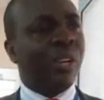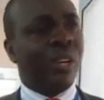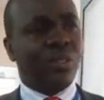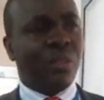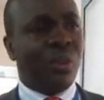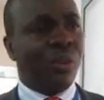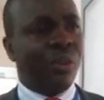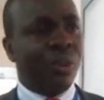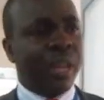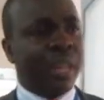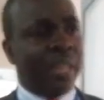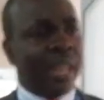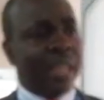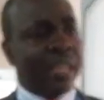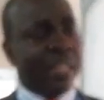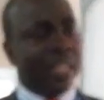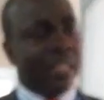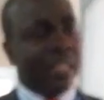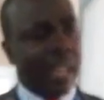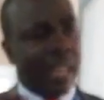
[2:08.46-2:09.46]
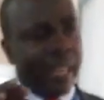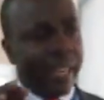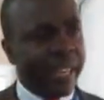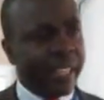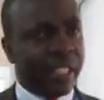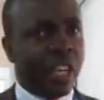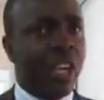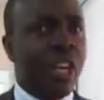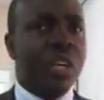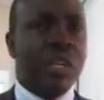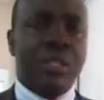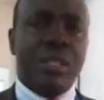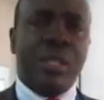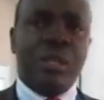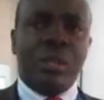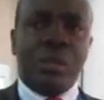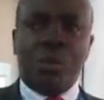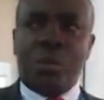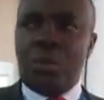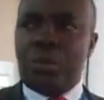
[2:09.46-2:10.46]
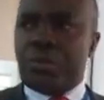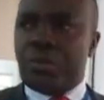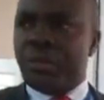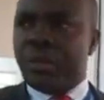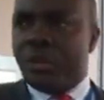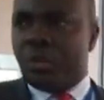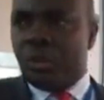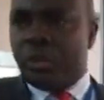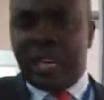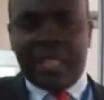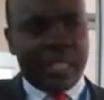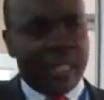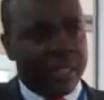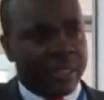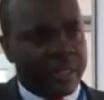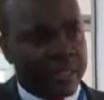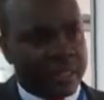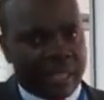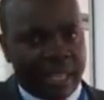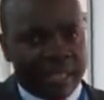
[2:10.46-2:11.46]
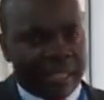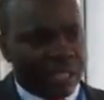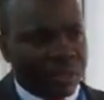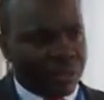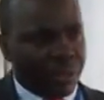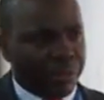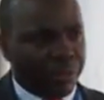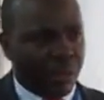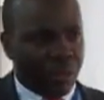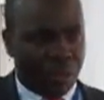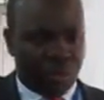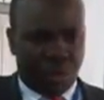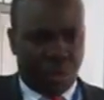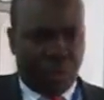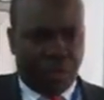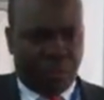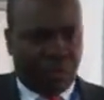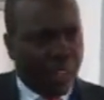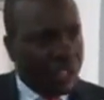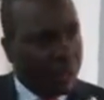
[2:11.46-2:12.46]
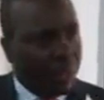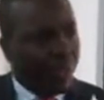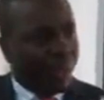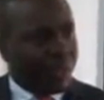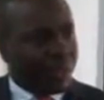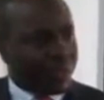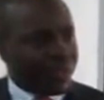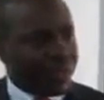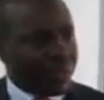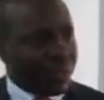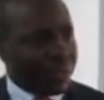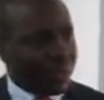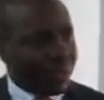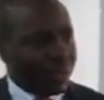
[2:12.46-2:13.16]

all. And that's a challenge. See, go through the 2013 report, so voluminous.